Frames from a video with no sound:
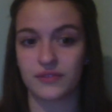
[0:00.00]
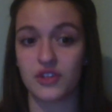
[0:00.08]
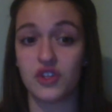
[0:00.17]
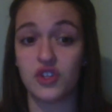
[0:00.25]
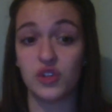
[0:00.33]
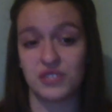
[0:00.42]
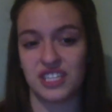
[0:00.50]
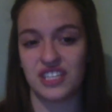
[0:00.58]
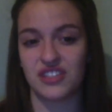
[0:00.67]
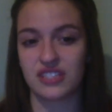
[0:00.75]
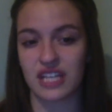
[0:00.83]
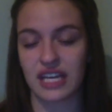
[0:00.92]
new
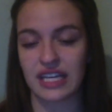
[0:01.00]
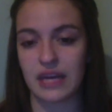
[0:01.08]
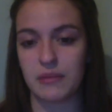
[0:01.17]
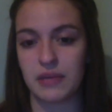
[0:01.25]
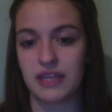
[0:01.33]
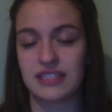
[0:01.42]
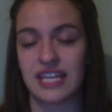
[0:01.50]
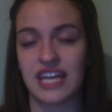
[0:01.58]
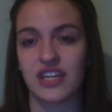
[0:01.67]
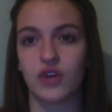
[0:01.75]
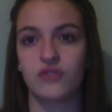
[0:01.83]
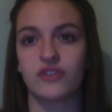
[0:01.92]
teachers that came in
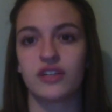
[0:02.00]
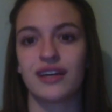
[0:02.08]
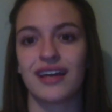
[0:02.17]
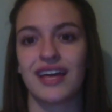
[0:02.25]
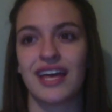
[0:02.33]
take over,